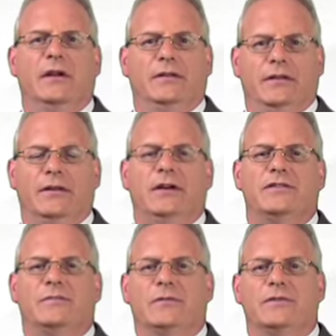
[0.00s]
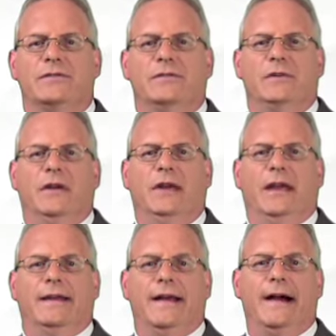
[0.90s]
their customers,
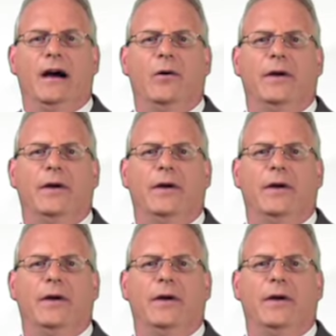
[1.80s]
and how